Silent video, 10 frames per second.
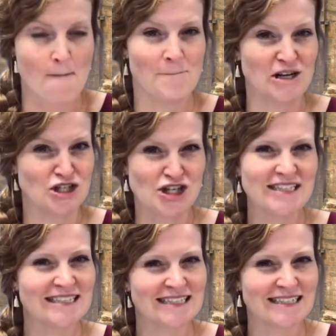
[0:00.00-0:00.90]
But
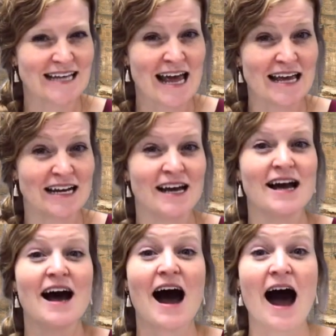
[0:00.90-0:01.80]
Jesus said,
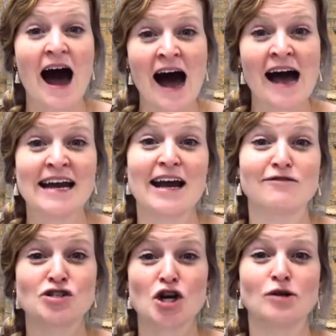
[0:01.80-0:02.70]
"I
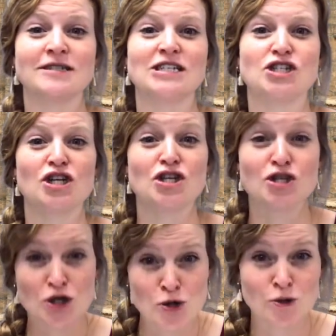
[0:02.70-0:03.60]
have chosen to
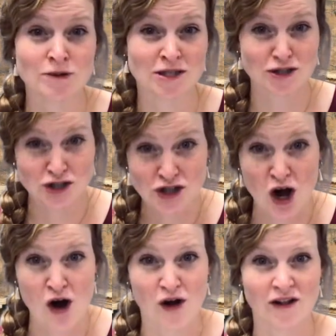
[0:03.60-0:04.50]
use
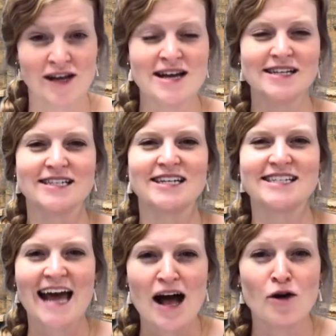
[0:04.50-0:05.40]
Saul to
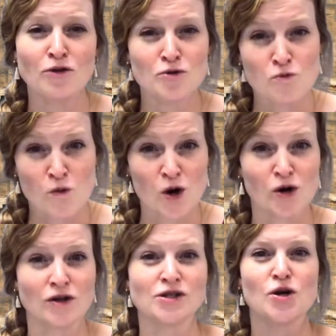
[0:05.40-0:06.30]
tell the
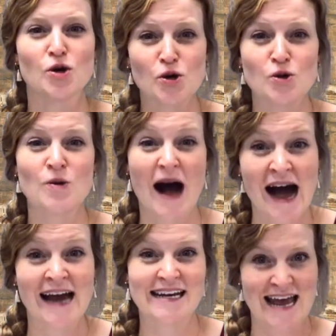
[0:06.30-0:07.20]
world who
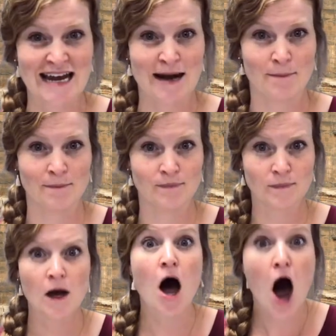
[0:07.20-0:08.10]
I am."
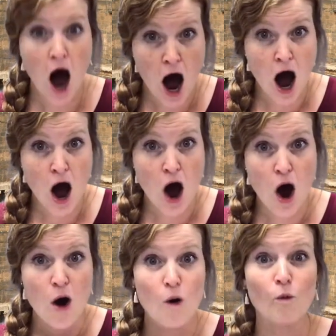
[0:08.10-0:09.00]

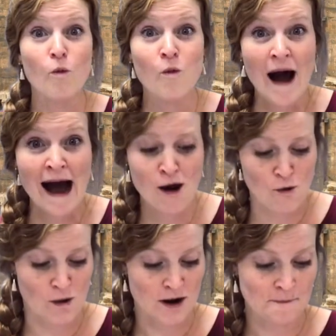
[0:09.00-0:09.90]

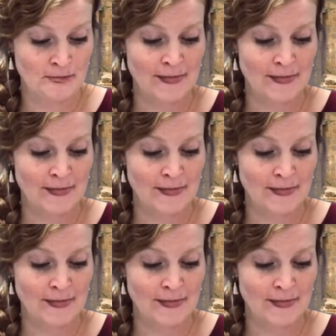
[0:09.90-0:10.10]
Wow!